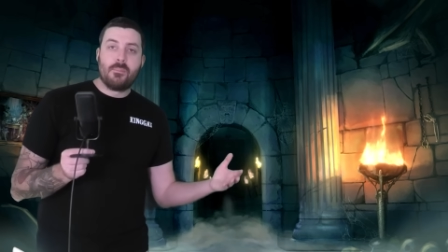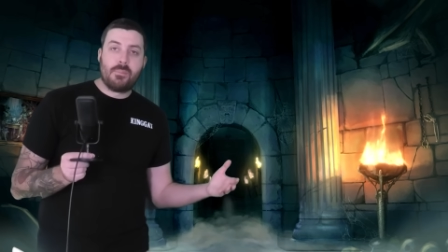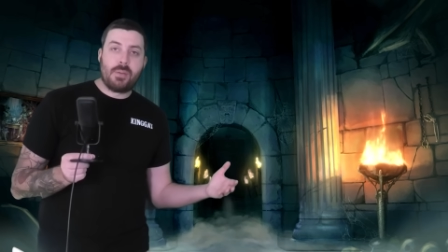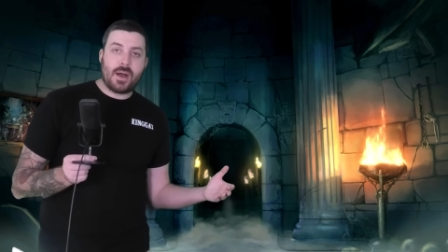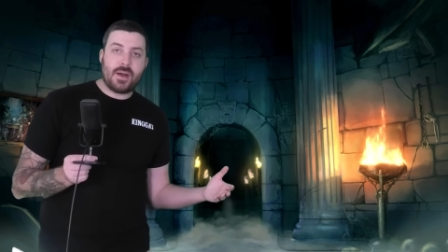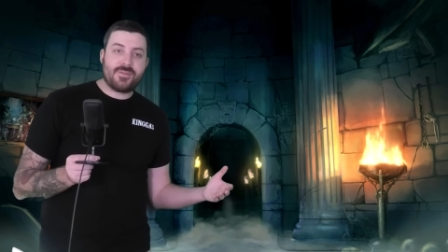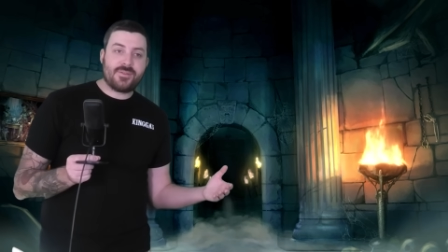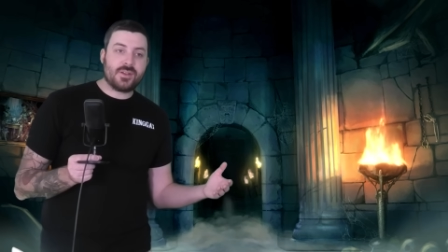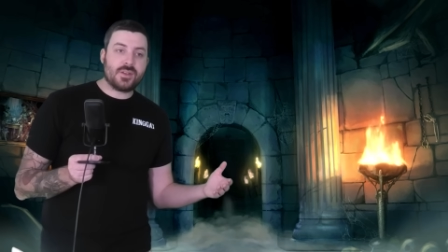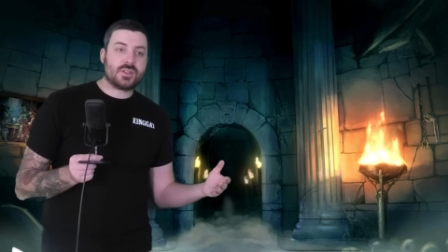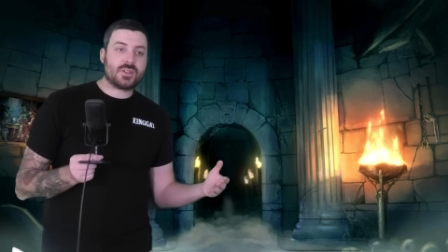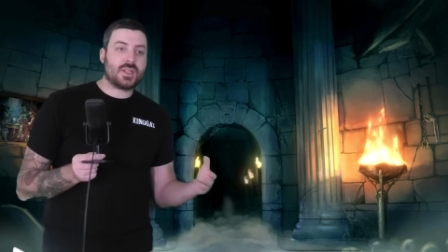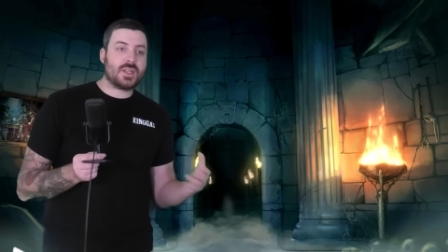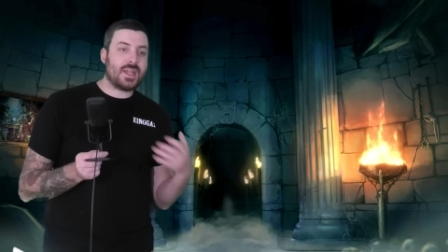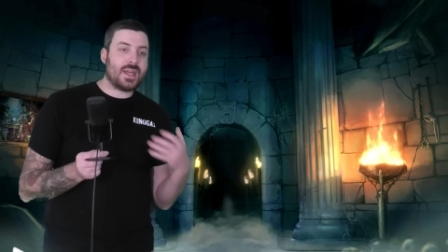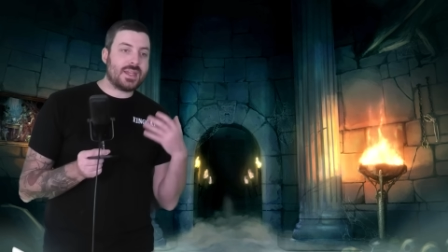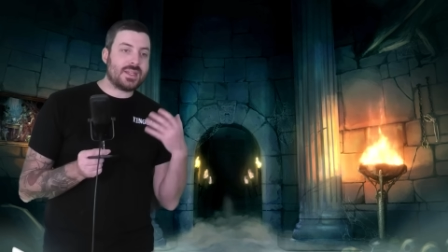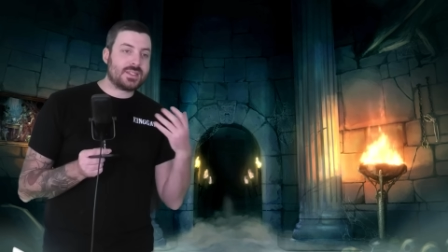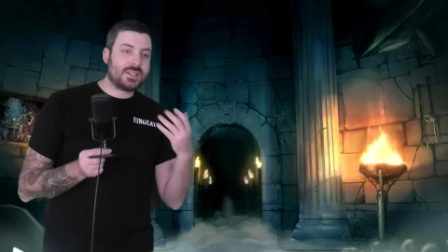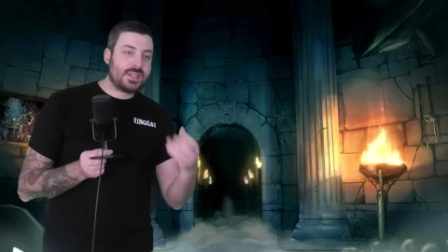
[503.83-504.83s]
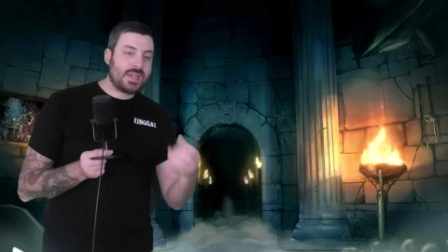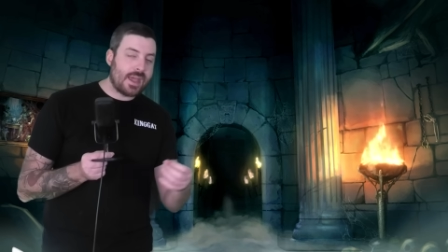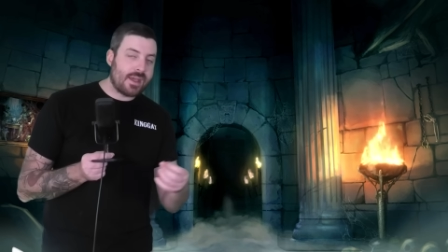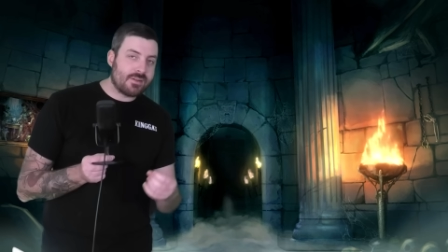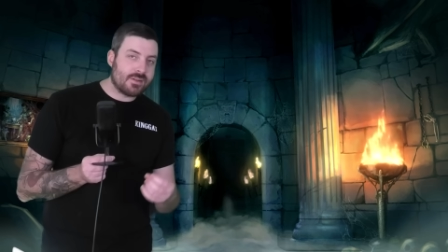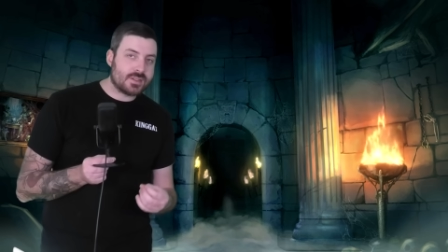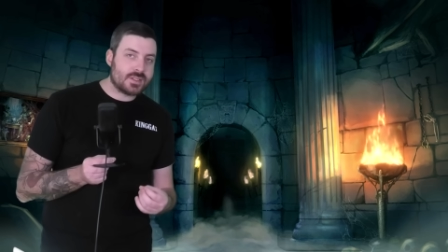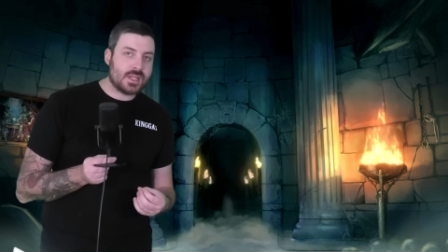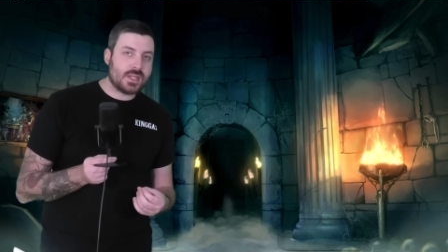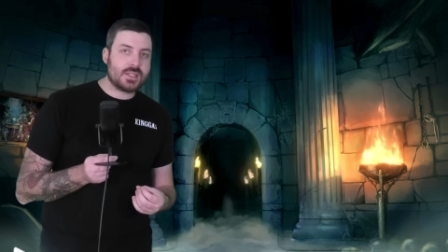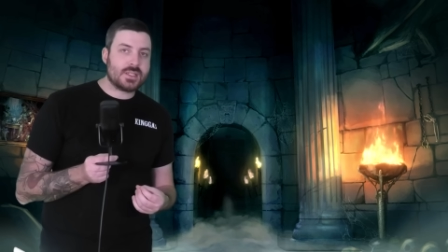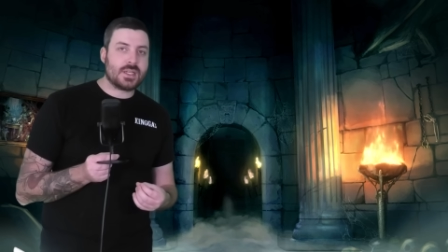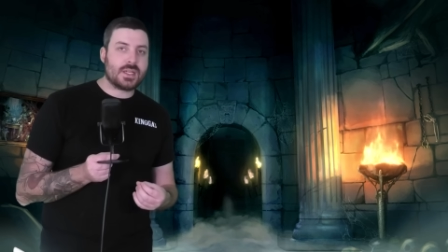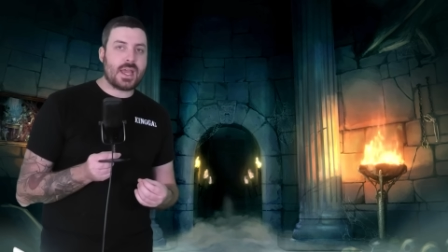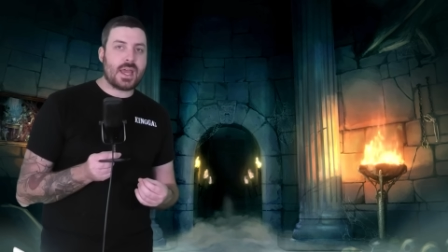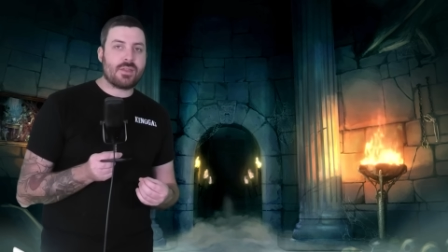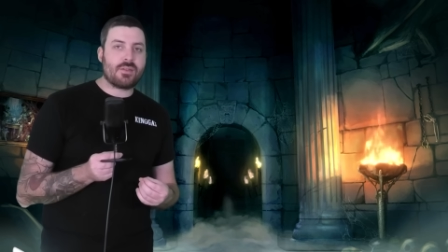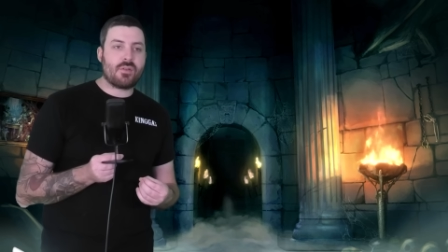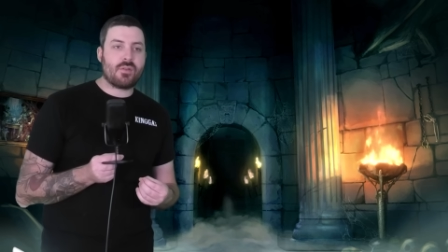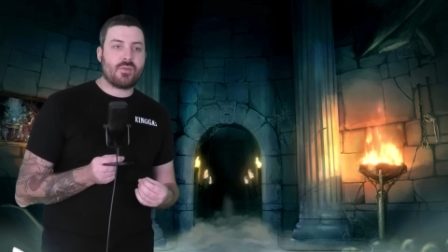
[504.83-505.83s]
buff it so that it's guaranteed to
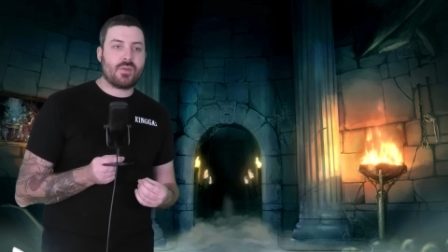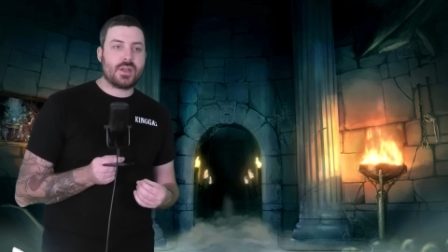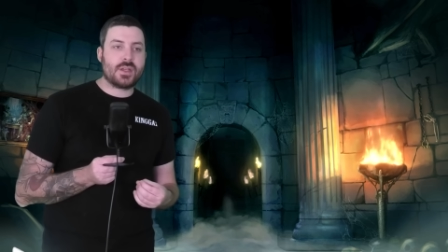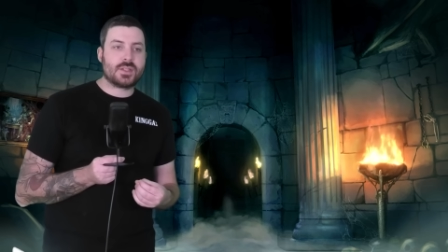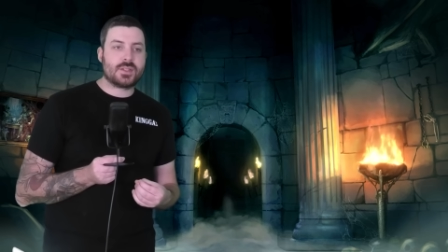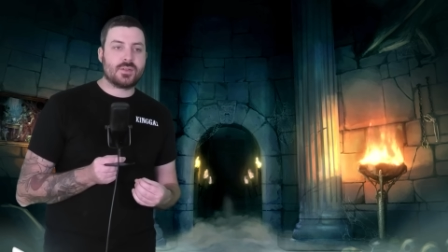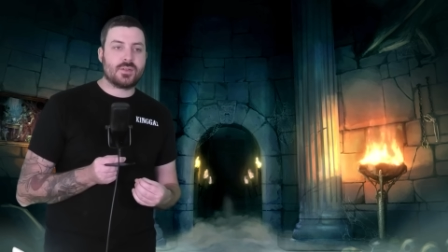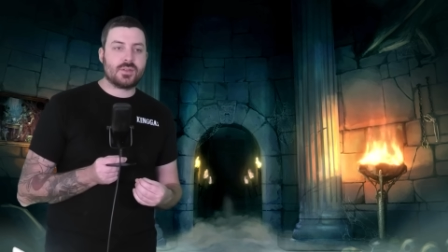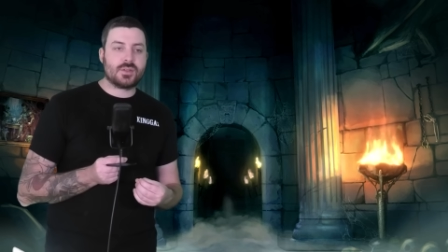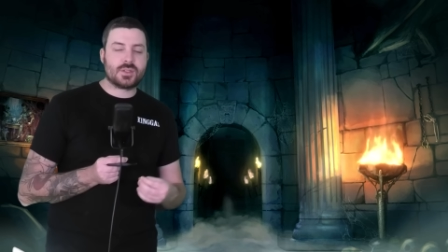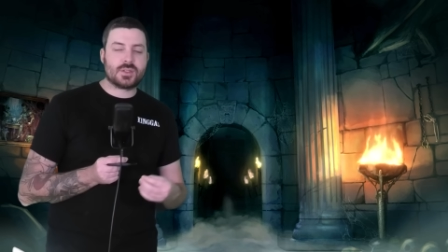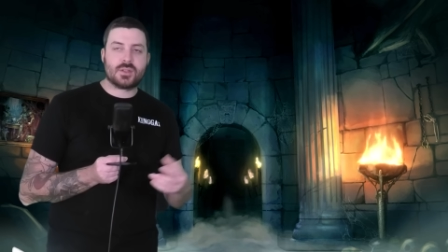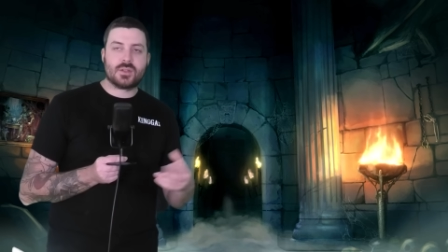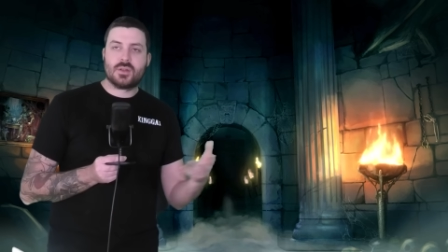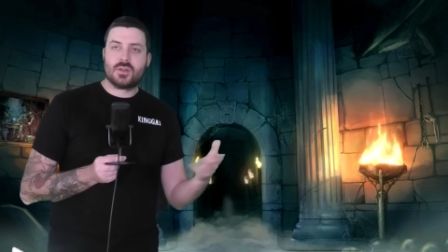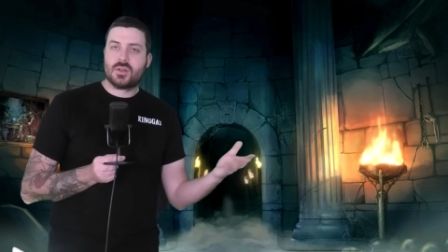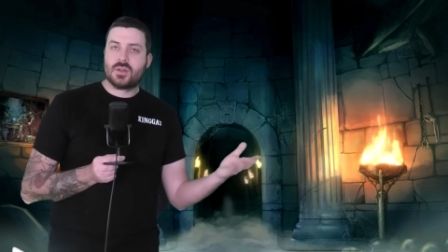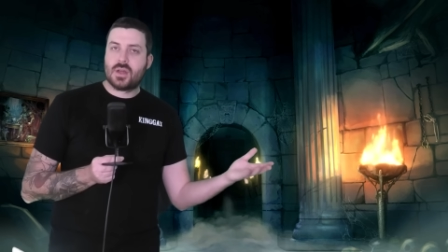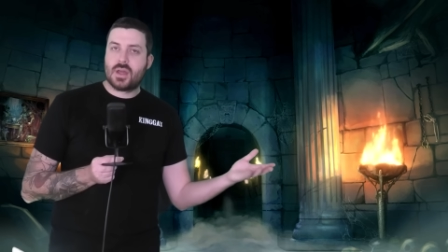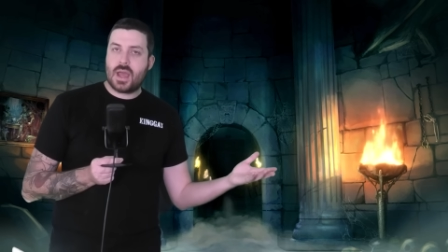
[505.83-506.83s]
gather a resource,